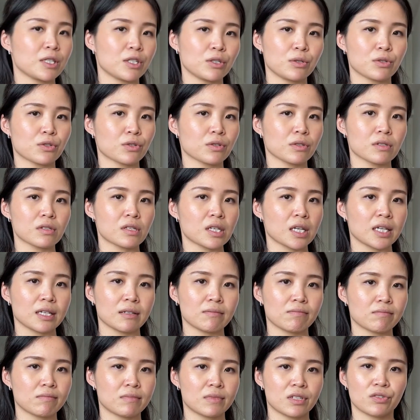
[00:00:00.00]
neutrals. I
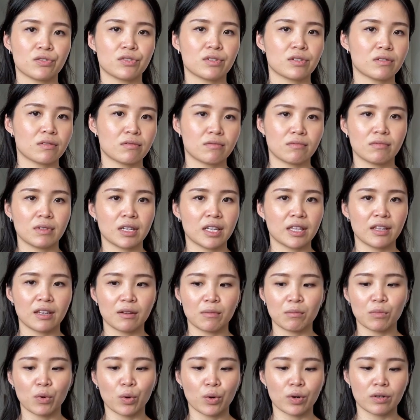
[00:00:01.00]
just
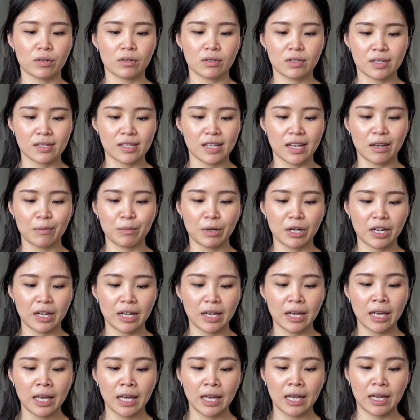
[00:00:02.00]
nothing more to say about
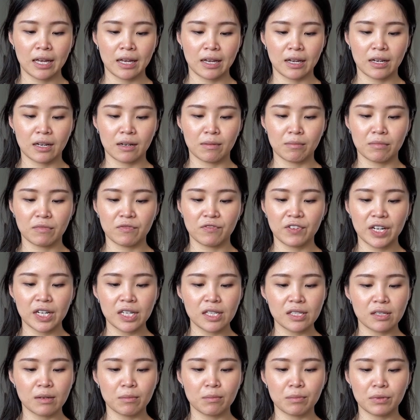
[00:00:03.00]
it. Very
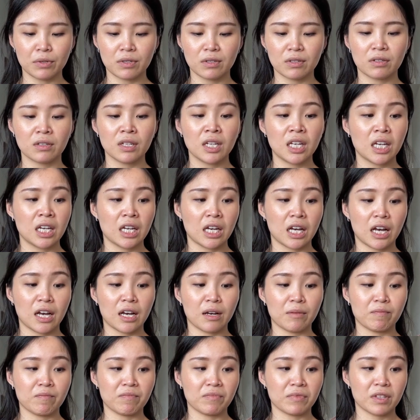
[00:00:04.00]
simple,
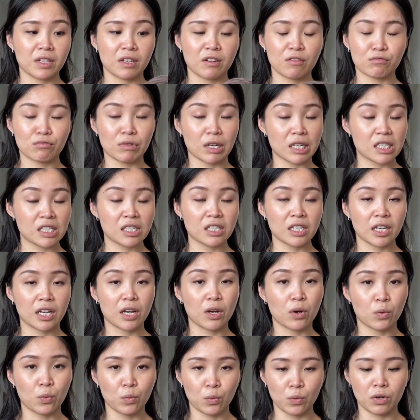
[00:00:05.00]
rustic
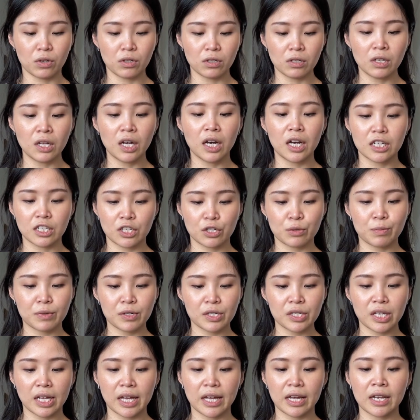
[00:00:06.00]
wool,
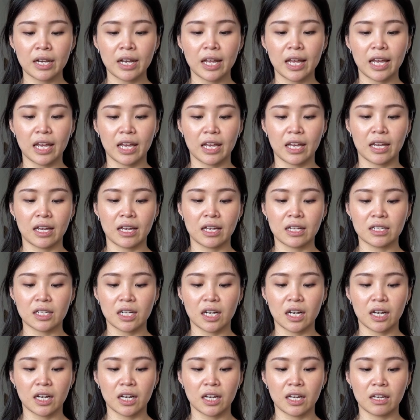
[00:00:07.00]
100%, and
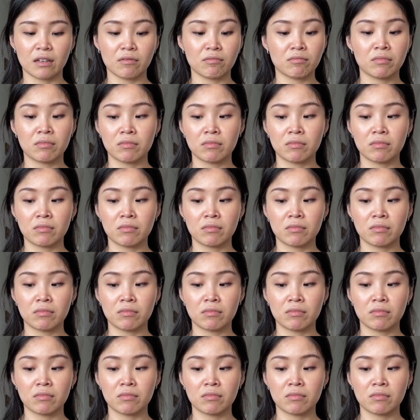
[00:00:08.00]
I